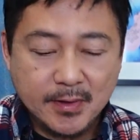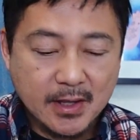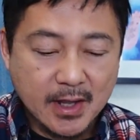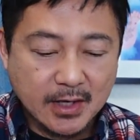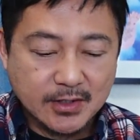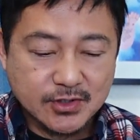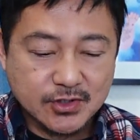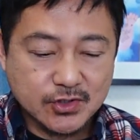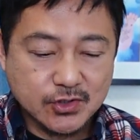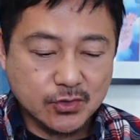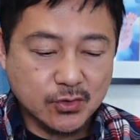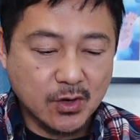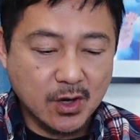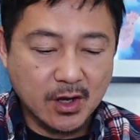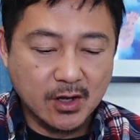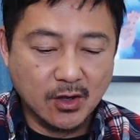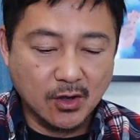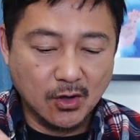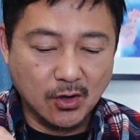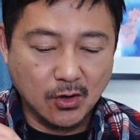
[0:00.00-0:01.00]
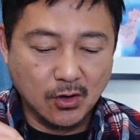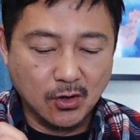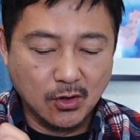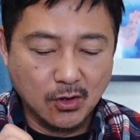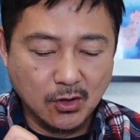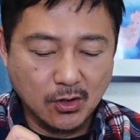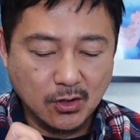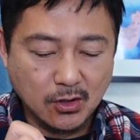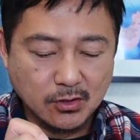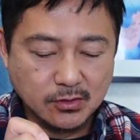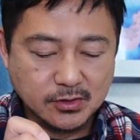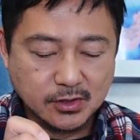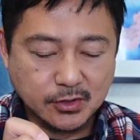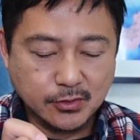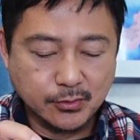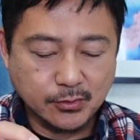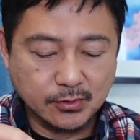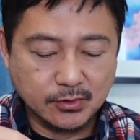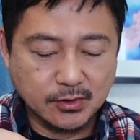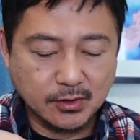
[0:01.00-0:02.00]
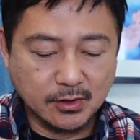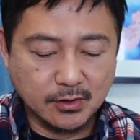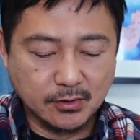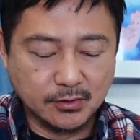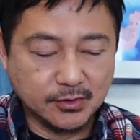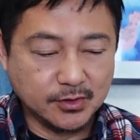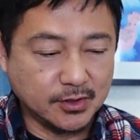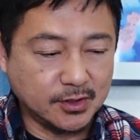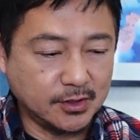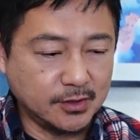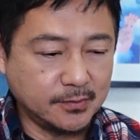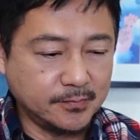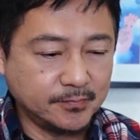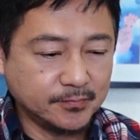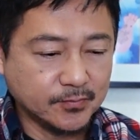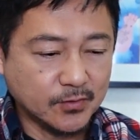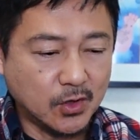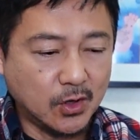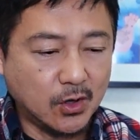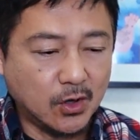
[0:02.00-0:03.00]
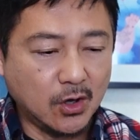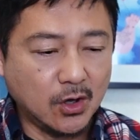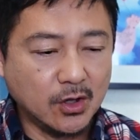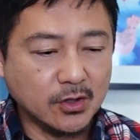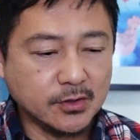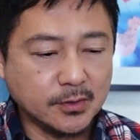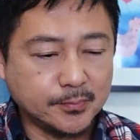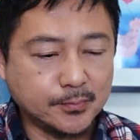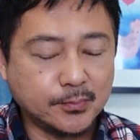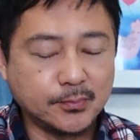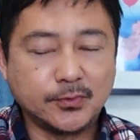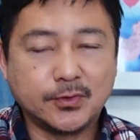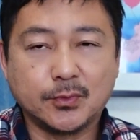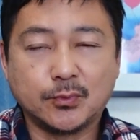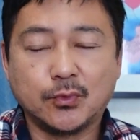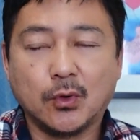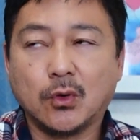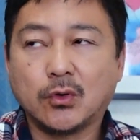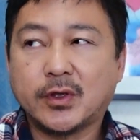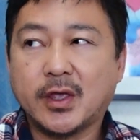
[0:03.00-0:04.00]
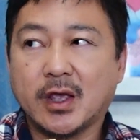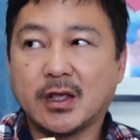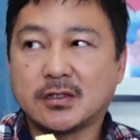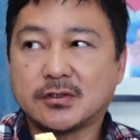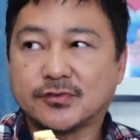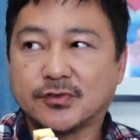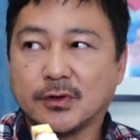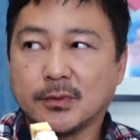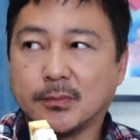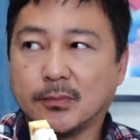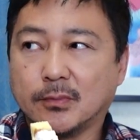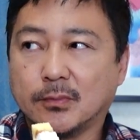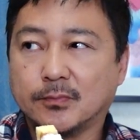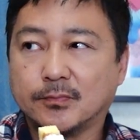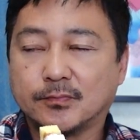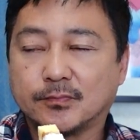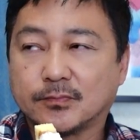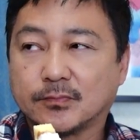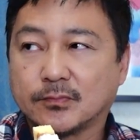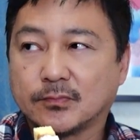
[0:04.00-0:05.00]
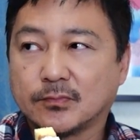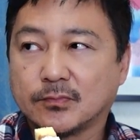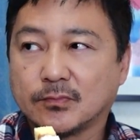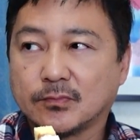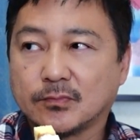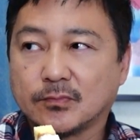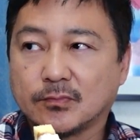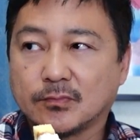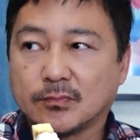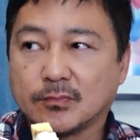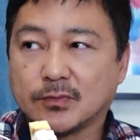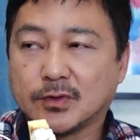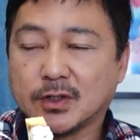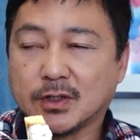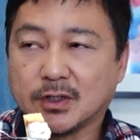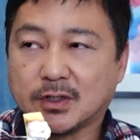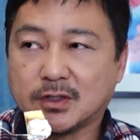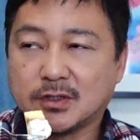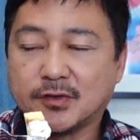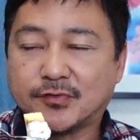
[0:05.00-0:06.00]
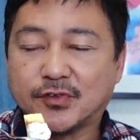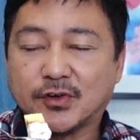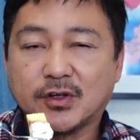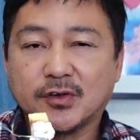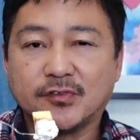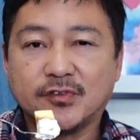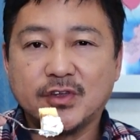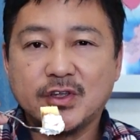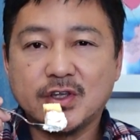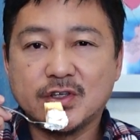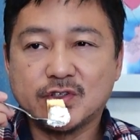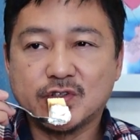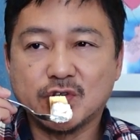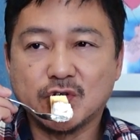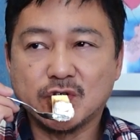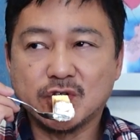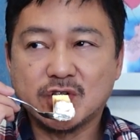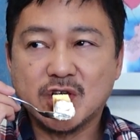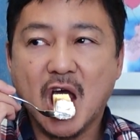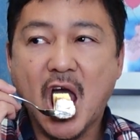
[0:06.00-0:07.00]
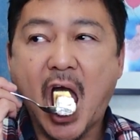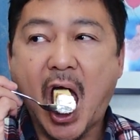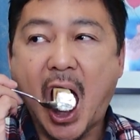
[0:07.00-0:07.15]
I should try all the roll cakes from the different convenience stores.